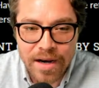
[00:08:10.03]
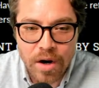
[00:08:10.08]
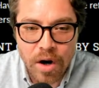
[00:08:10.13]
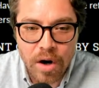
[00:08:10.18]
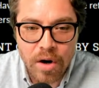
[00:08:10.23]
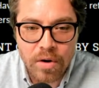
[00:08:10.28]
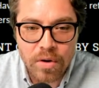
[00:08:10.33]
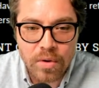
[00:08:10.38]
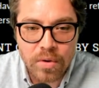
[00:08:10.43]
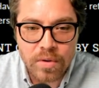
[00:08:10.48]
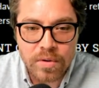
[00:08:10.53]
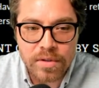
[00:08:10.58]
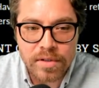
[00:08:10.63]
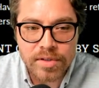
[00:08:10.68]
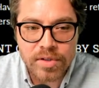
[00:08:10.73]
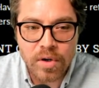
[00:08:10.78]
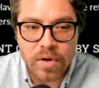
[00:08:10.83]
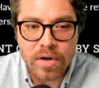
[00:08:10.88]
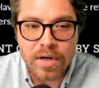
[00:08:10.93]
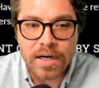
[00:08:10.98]
all
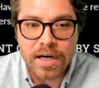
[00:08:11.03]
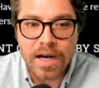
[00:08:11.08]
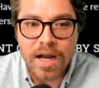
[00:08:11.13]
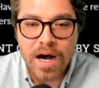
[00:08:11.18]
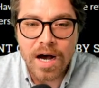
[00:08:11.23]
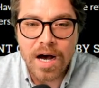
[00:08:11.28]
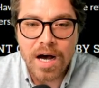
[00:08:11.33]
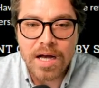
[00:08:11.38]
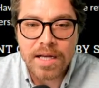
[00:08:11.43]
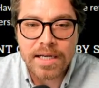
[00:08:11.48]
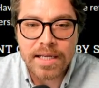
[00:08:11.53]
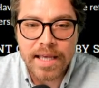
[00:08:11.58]
orders are non